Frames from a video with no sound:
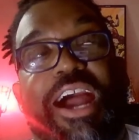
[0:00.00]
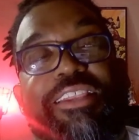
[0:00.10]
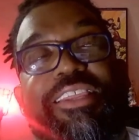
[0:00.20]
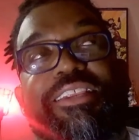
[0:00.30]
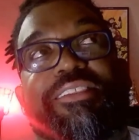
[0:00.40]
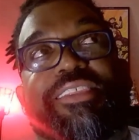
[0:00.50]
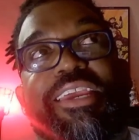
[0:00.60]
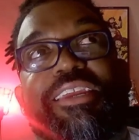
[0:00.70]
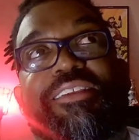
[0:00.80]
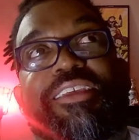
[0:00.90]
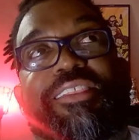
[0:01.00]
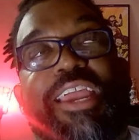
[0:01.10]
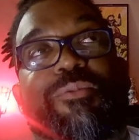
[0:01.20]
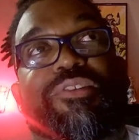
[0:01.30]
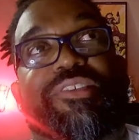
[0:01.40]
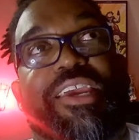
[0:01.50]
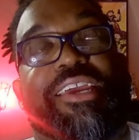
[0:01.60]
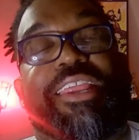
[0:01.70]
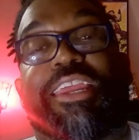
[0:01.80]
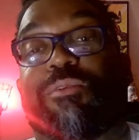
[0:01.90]
I didn't think that they were
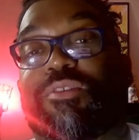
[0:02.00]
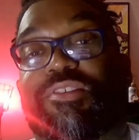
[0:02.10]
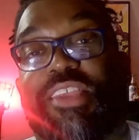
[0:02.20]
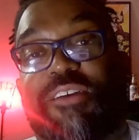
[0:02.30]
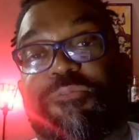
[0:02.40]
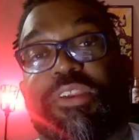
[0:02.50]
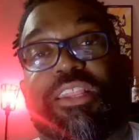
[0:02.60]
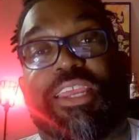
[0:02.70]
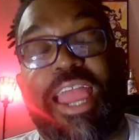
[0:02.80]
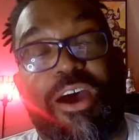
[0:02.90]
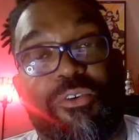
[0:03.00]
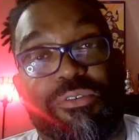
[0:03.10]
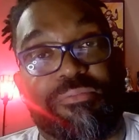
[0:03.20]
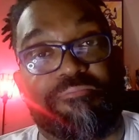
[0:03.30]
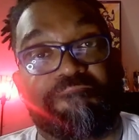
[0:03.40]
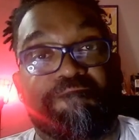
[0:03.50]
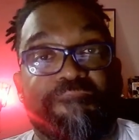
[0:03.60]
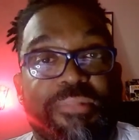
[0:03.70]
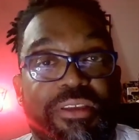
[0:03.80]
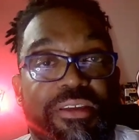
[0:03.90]
saying that he was definitely out.
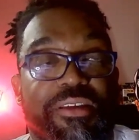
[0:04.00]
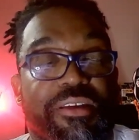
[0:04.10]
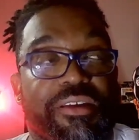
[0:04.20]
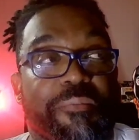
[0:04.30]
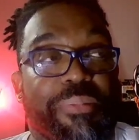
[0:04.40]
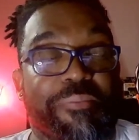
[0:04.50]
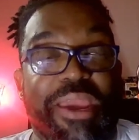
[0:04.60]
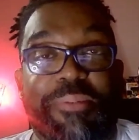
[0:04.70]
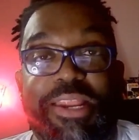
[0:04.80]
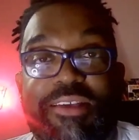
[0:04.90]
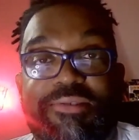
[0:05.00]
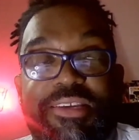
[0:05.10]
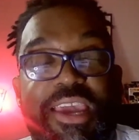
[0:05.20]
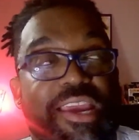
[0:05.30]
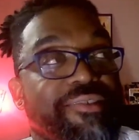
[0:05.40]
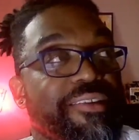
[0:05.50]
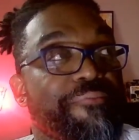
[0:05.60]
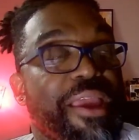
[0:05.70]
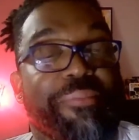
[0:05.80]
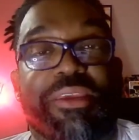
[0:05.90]
But maybe that's the case,
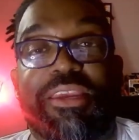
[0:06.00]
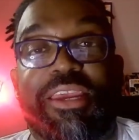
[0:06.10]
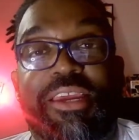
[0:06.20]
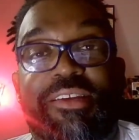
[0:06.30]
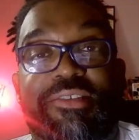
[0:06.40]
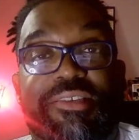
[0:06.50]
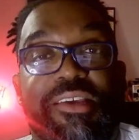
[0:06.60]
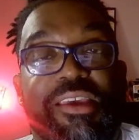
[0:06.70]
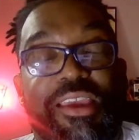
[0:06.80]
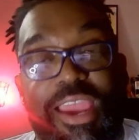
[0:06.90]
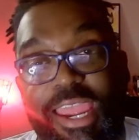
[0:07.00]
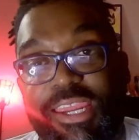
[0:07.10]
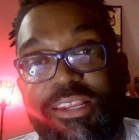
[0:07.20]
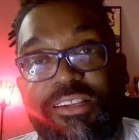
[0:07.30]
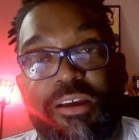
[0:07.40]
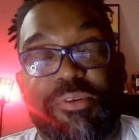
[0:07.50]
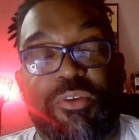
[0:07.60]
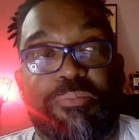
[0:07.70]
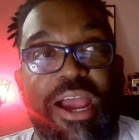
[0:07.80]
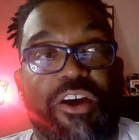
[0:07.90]
and maybe he is
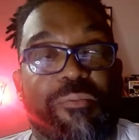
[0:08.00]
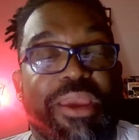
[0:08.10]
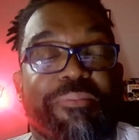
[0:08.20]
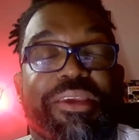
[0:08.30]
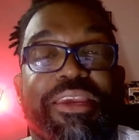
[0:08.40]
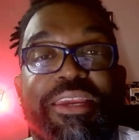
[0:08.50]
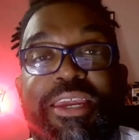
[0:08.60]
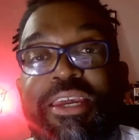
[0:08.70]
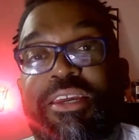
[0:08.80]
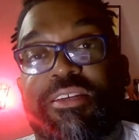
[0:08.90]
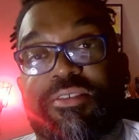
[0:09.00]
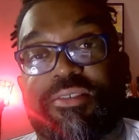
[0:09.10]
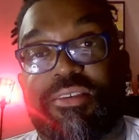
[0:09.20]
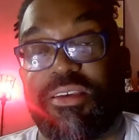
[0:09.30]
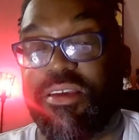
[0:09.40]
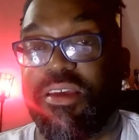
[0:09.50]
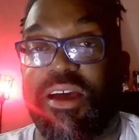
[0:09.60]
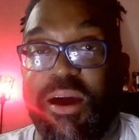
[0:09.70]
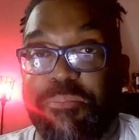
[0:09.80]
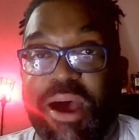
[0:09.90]
AEW bound. Maybe he is
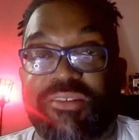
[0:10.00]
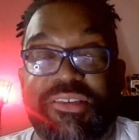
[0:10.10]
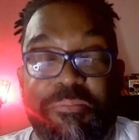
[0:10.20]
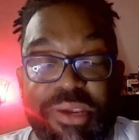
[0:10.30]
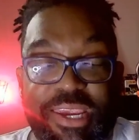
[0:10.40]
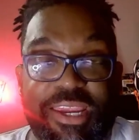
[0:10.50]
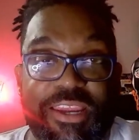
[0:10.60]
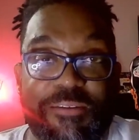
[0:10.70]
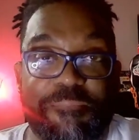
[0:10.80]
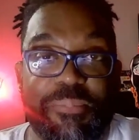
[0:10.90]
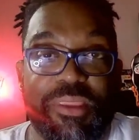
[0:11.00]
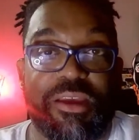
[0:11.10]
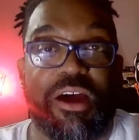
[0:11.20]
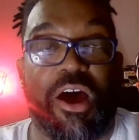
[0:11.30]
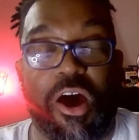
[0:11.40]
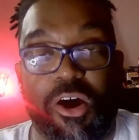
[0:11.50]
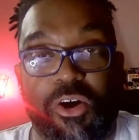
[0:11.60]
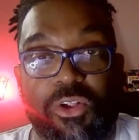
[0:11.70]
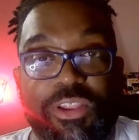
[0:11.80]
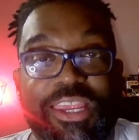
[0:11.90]
about to be
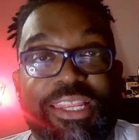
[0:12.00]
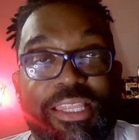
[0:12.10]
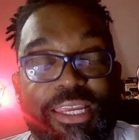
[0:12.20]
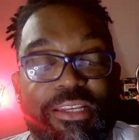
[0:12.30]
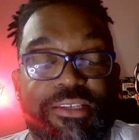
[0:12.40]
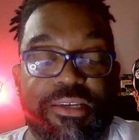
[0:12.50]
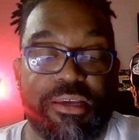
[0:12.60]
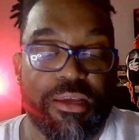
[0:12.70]
All Elite.